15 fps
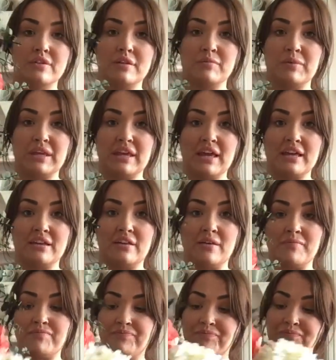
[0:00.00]
and we
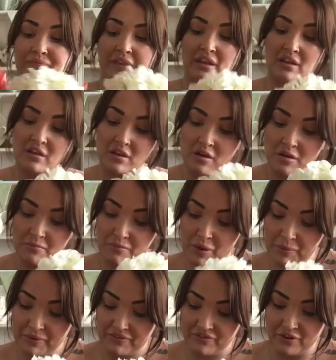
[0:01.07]
can
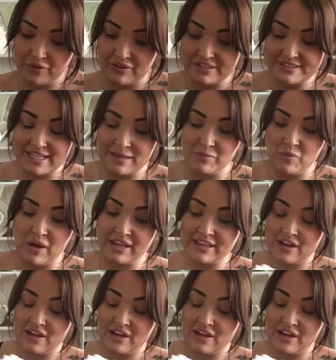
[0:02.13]
pop it through the same way.